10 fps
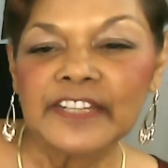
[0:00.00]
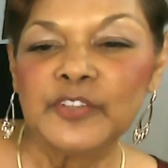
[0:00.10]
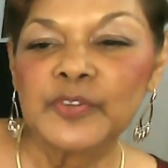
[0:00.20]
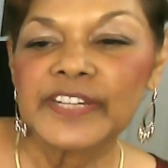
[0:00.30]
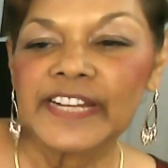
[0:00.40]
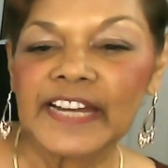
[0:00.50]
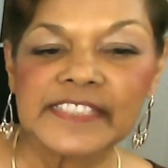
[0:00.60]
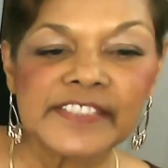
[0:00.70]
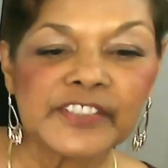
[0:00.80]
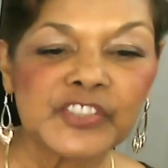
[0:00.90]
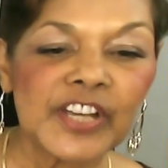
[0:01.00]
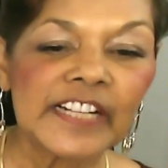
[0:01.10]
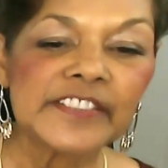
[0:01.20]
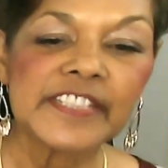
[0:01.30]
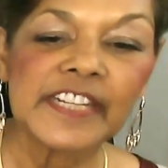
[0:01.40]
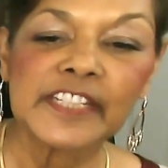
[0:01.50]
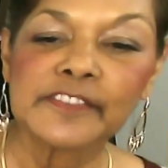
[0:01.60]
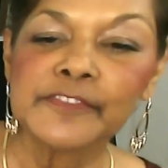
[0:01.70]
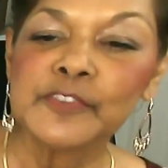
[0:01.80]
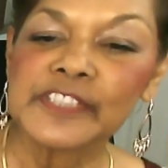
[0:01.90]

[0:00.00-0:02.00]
You can ask the child to take a few